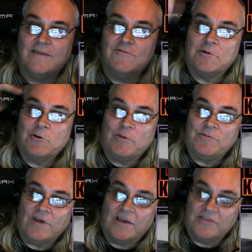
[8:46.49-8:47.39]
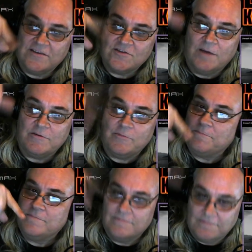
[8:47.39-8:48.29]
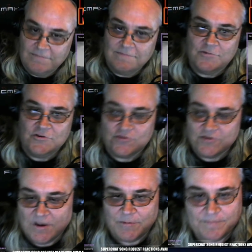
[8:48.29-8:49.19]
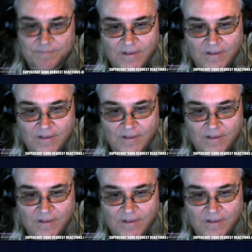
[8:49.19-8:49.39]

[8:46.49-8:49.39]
I haven't heard him go up there yet. I think it's coming. Pretty sure it's coming.